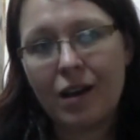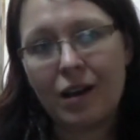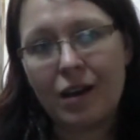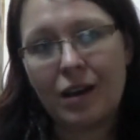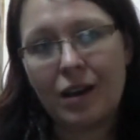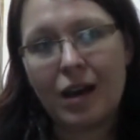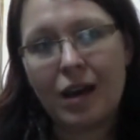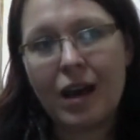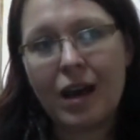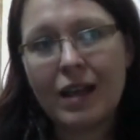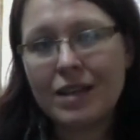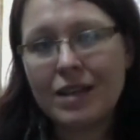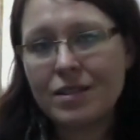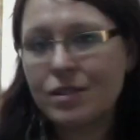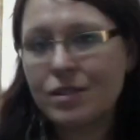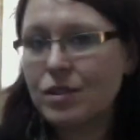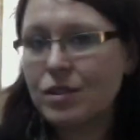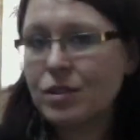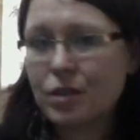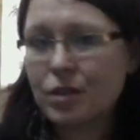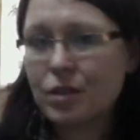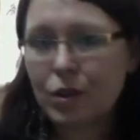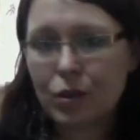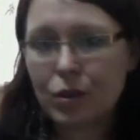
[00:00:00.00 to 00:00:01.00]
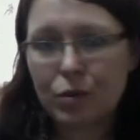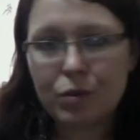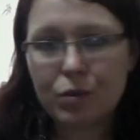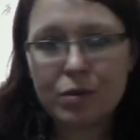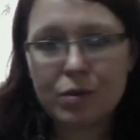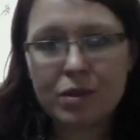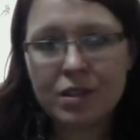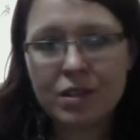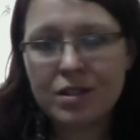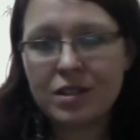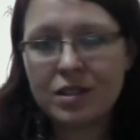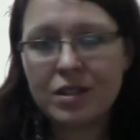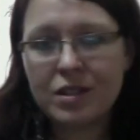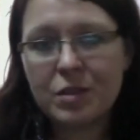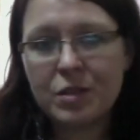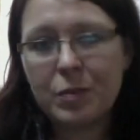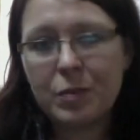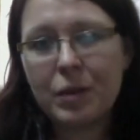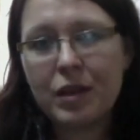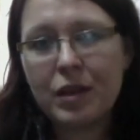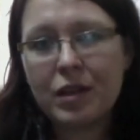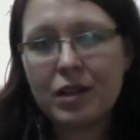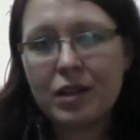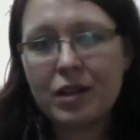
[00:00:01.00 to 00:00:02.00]
I guess through these
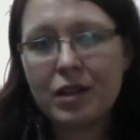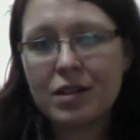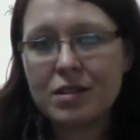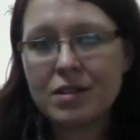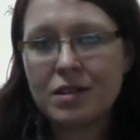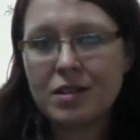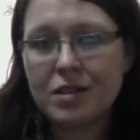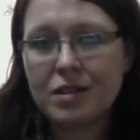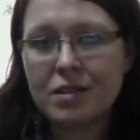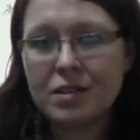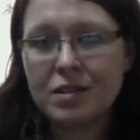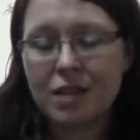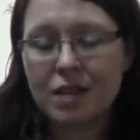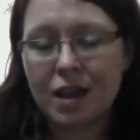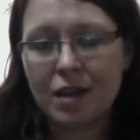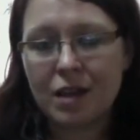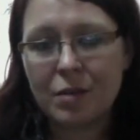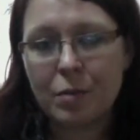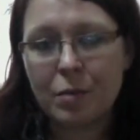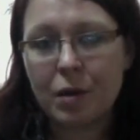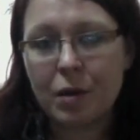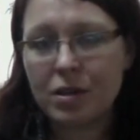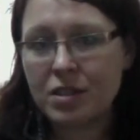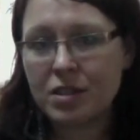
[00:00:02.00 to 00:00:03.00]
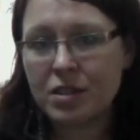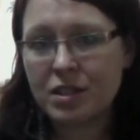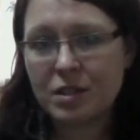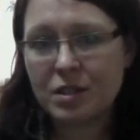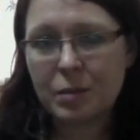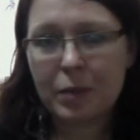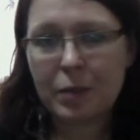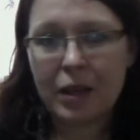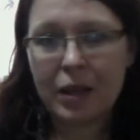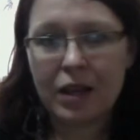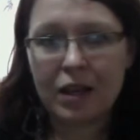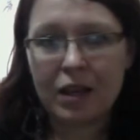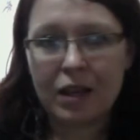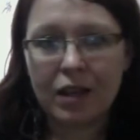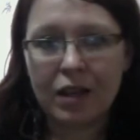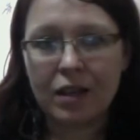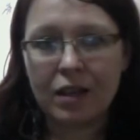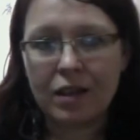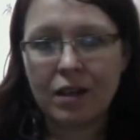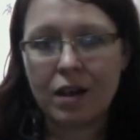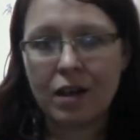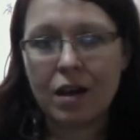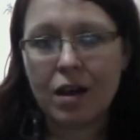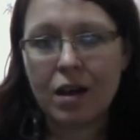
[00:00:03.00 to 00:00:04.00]
experiences and participating
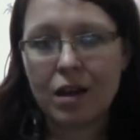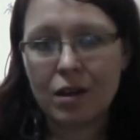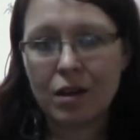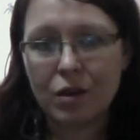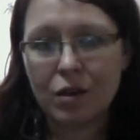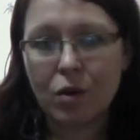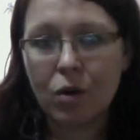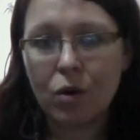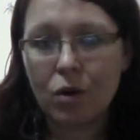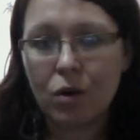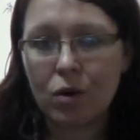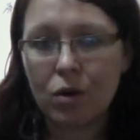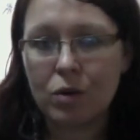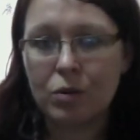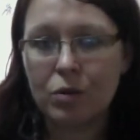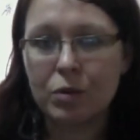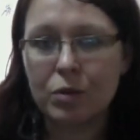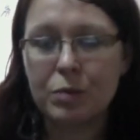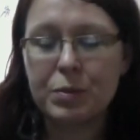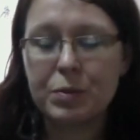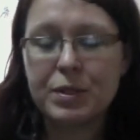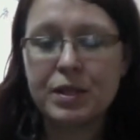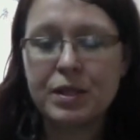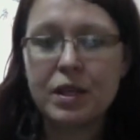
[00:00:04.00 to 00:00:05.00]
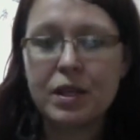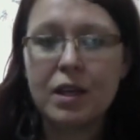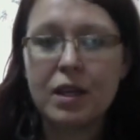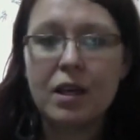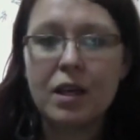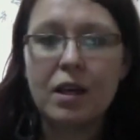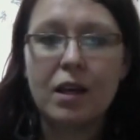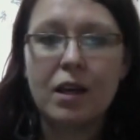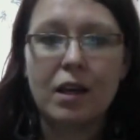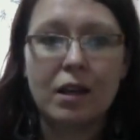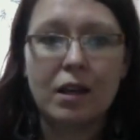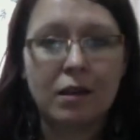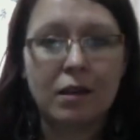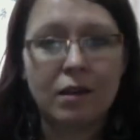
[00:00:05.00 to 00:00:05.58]
in choral groups in